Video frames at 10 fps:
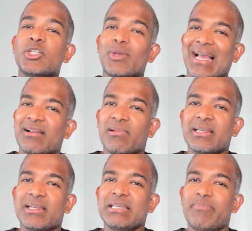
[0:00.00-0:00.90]
To
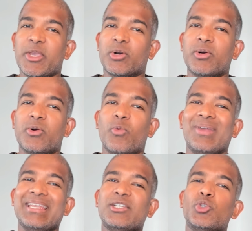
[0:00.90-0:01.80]
calculate DPO,
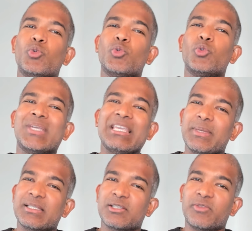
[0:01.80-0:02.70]
we need two key
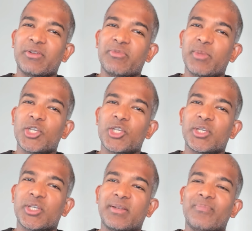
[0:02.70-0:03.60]
pieces of
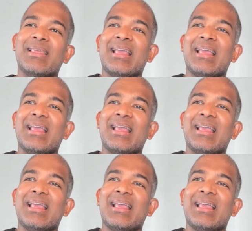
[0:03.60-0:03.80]
information: